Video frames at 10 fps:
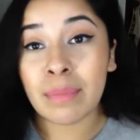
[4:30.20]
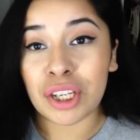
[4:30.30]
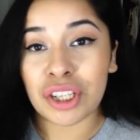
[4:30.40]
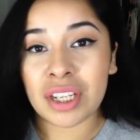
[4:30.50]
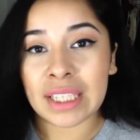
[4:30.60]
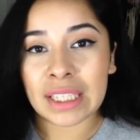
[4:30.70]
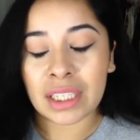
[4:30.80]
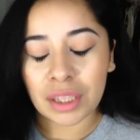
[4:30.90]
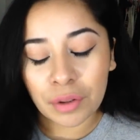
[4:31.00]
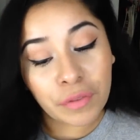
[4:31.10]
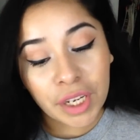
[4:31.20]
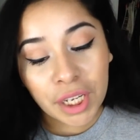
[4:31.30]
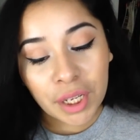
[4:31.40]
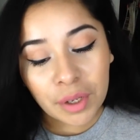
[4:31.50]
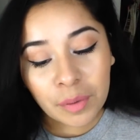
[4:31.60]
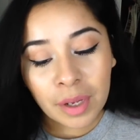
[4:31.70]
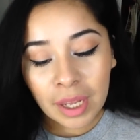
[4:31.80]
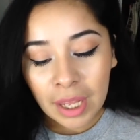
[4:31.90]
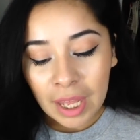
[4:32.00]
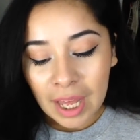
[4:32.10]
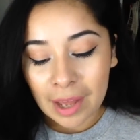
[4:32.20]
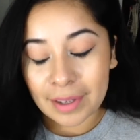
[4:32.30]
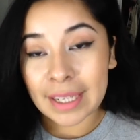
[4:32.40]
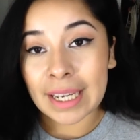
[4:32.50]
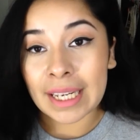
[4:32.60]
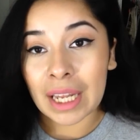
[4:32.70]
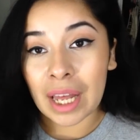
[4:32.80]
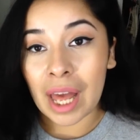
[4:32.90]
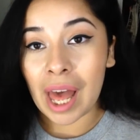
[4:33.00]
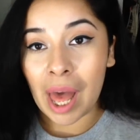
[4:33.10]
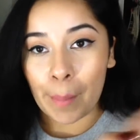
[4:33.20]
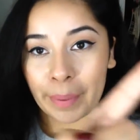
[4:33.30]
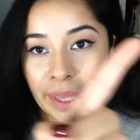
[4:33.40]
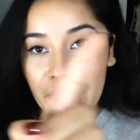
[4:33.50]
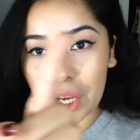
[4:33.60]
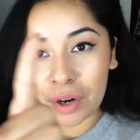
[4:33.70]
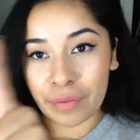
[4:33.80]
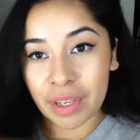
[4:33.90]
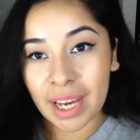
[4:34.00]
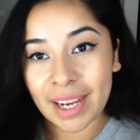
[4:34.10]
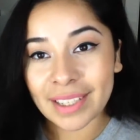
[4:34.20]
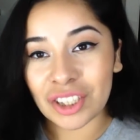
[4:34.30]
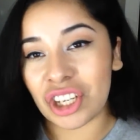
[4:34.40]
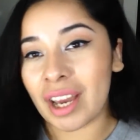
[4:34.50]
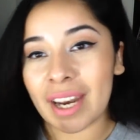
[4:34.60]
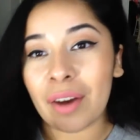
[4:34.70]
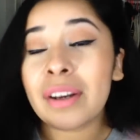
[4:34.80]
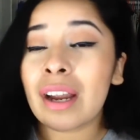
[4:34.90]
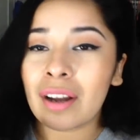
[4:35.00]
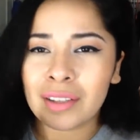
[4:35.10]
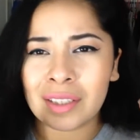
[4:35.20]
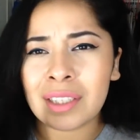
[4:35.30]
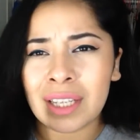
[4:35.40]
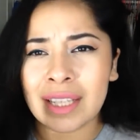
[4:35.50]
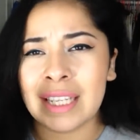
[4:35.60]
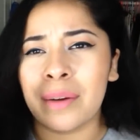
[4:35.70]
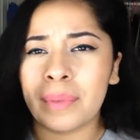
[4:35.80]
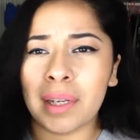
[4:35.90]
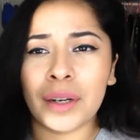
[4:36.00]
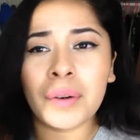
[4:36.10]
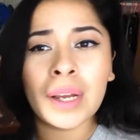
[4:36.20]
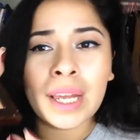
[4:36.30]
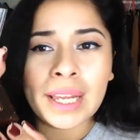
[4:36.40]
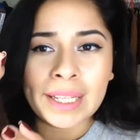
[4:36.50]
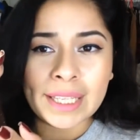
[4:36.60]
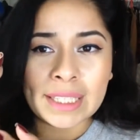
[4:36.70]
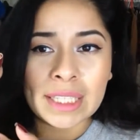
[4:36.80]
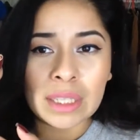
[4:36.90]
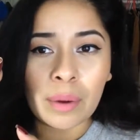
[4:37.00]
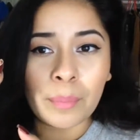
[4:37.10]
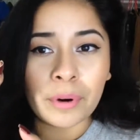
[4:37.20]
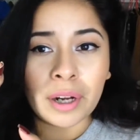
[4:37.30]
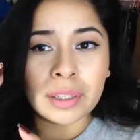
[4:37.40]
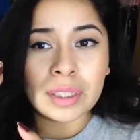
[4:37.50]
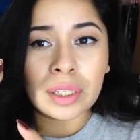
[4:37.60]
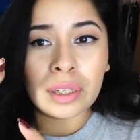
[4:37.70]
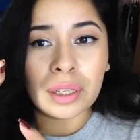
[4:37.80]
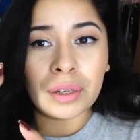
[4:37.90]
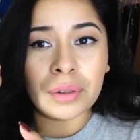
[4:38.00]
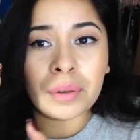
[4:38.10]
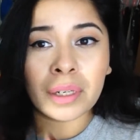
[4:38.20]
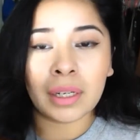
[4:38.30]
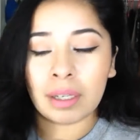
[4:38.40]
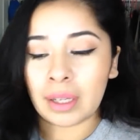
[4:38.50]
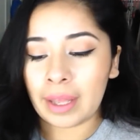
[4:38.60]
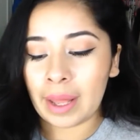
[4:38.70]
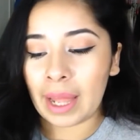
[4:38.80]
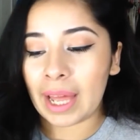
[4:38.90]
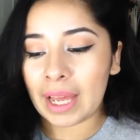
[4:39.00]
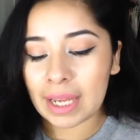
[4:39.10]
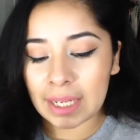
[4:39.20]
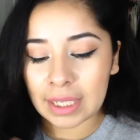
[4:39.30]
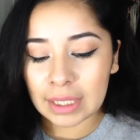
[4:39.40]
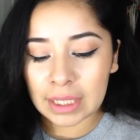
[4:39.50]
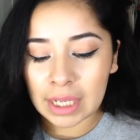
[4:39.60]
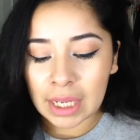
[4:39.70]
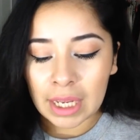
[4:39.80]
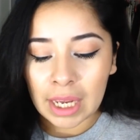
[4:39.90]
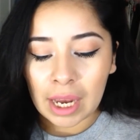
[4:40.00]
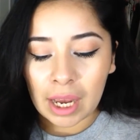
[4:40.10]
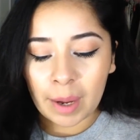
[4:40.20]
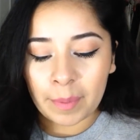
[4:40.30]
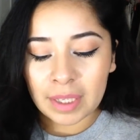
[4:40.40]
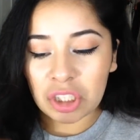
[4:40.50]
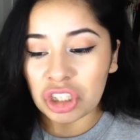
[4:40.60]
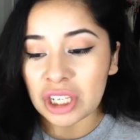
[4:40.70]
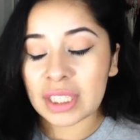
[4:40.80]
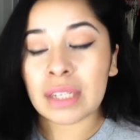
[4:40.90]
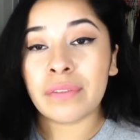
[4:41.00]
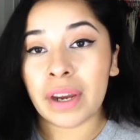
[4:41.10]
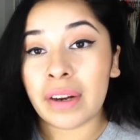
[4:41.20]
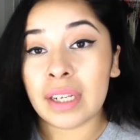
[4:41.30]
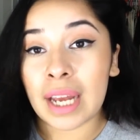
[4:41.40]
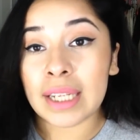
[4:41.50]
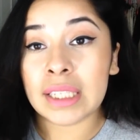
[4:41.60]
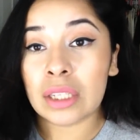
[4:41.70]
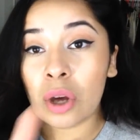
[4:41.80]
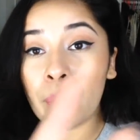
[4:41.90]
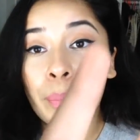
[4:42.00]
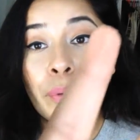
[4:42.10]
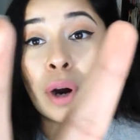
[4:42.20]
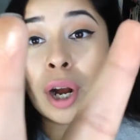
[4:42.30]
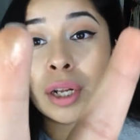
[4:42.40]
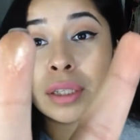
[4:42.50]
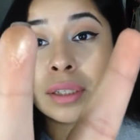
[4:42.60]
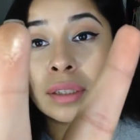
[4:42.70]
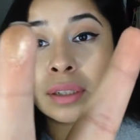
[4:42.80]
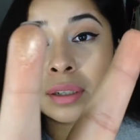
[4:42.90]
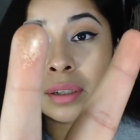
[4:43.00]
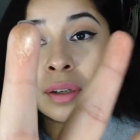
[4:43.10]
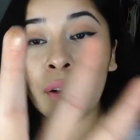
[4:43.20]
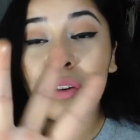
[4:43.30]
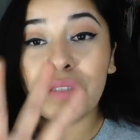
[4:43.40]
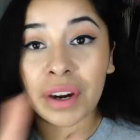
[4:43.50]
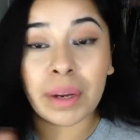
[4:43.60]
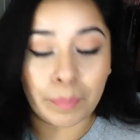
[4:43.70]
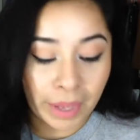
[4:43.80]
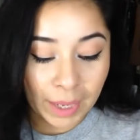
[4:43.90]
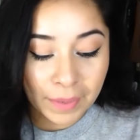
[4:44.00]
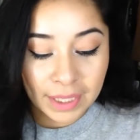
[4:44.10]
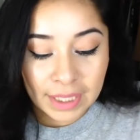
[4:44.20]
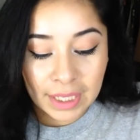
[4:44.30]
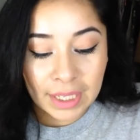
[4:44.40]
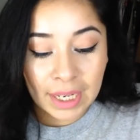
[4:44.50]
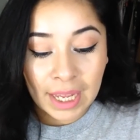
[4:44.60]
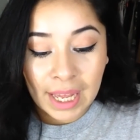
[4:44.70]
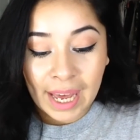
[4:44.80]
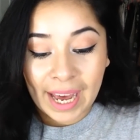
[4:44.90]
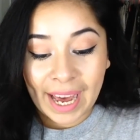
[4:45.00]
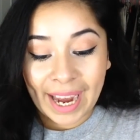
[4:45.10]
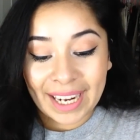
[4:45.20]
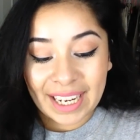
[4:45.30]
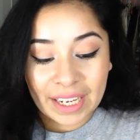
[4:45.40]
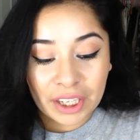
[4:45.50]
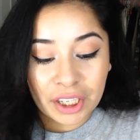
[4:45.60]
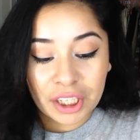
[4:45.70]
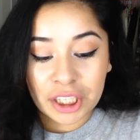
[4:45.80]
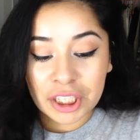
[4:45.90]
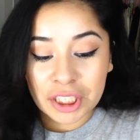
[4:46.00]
mention this in another video. I'll link it up here for you guys. Check it out, and I'll also link it down below. This is a Bronze Glow, and it's just a very nice bronzed, very pigmented highlighter.